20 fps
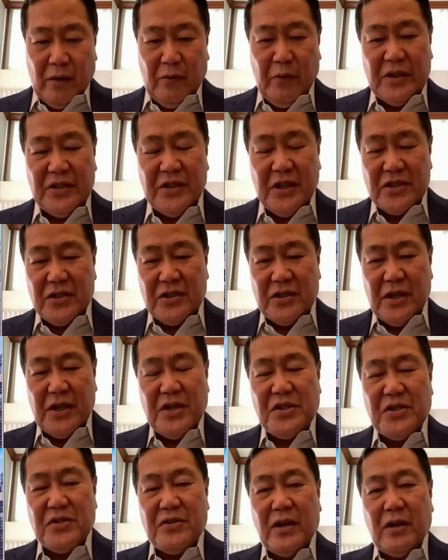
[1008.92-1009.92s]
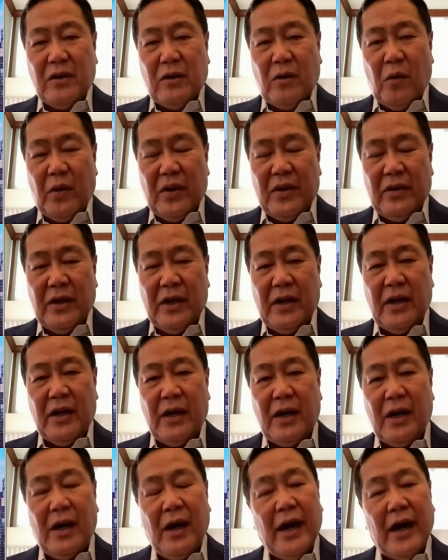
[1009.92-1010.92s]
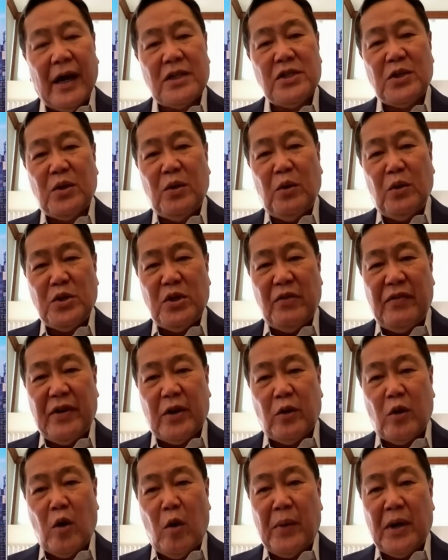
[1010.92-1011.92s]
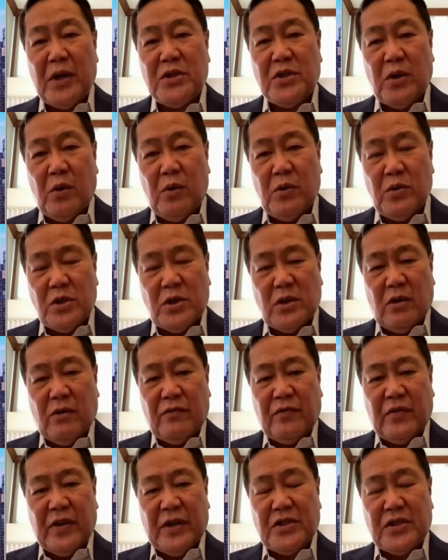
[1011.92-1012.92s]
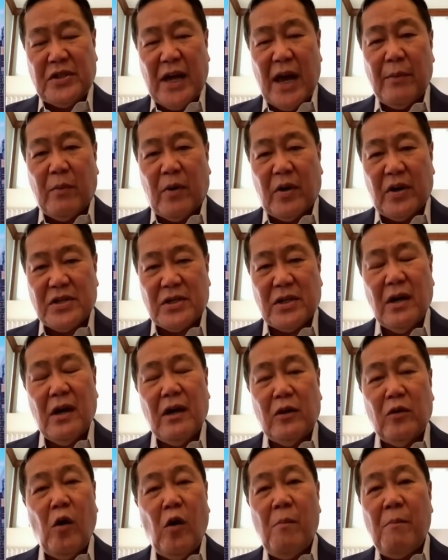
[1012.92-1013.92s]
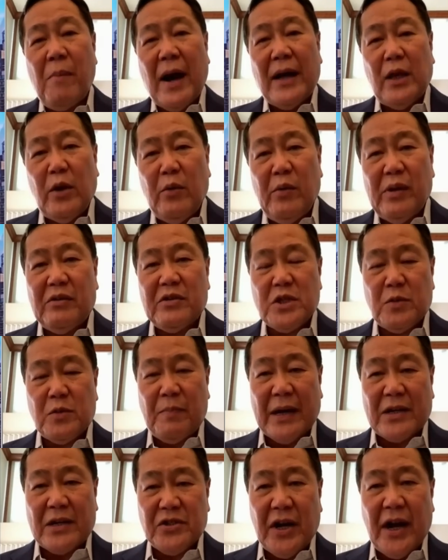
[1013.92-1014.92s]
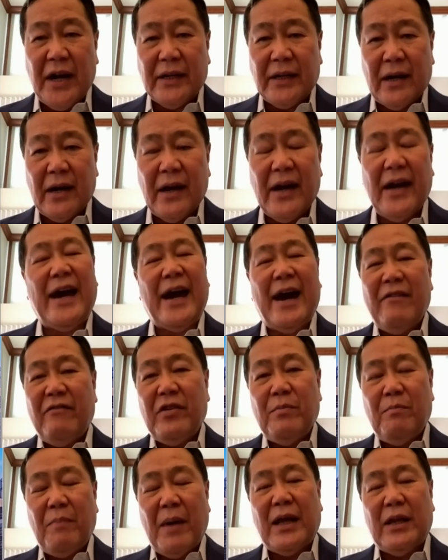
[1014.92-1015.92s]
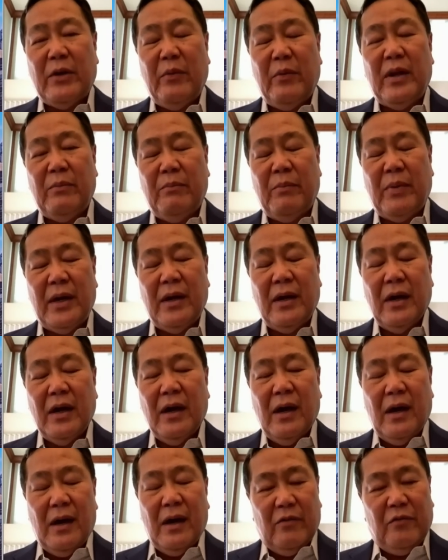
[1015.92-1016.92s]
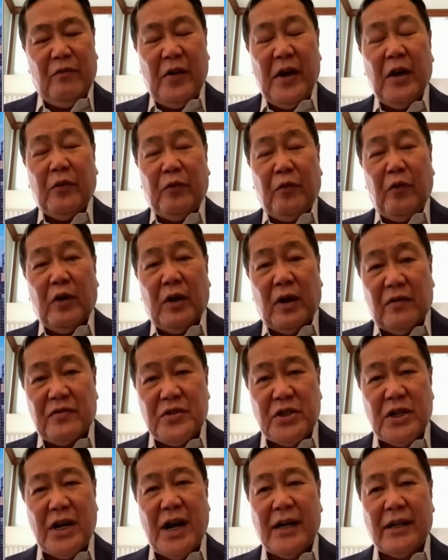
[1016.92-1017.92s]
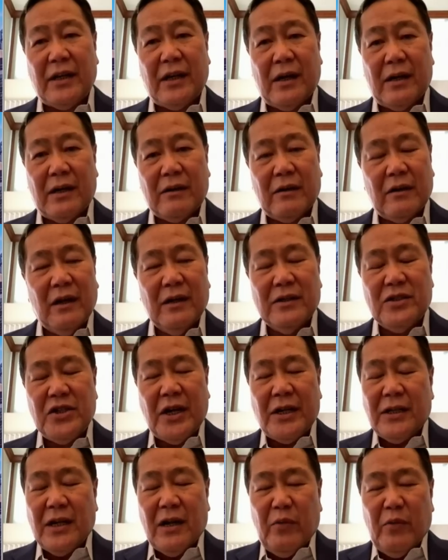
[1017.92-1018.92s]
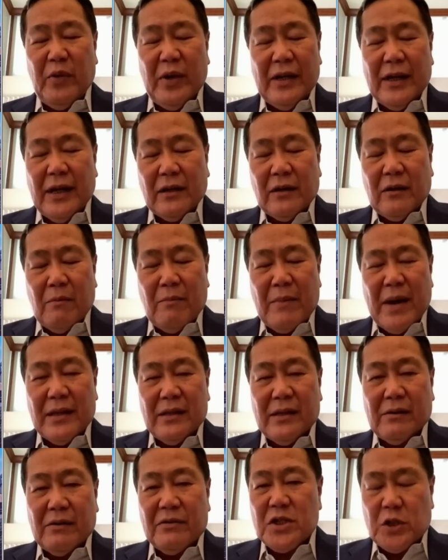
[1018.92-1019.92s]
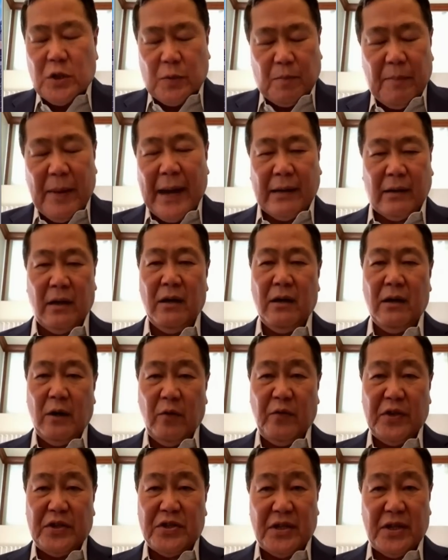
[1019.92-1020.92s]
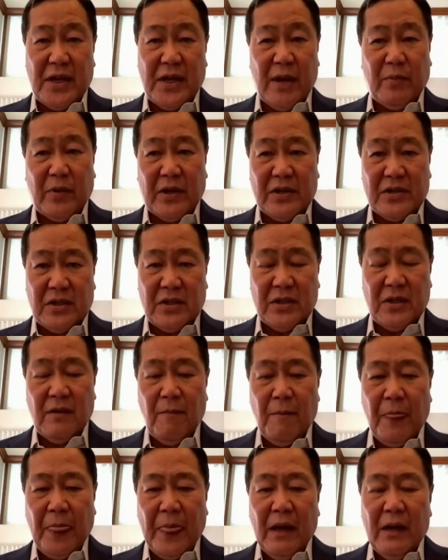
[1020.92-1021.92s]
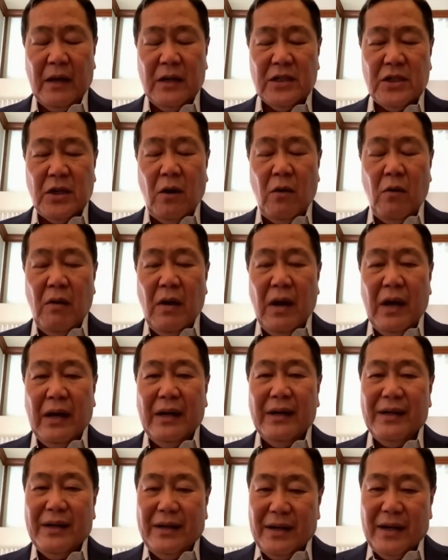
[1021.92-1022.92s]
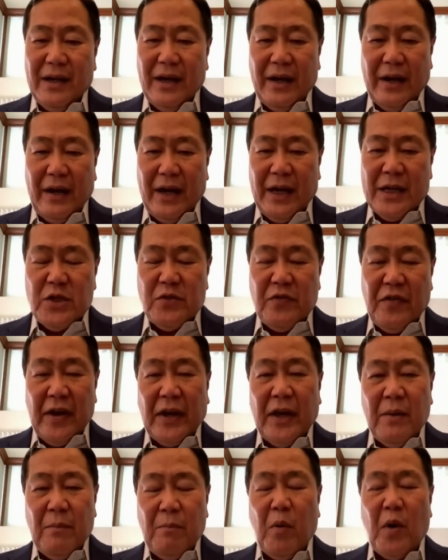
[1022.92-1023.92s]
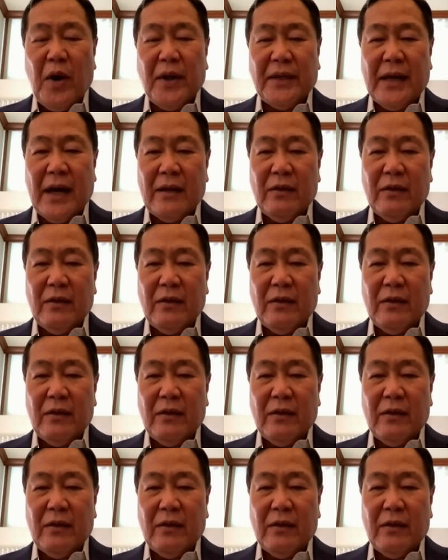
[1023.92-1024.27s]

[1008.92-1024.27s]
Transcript: will just seize the exclusive economic zones of its neighbors, nobody will respect China. Everybody will be fearful of China. China will not command the respect of its neighbors. So it's very important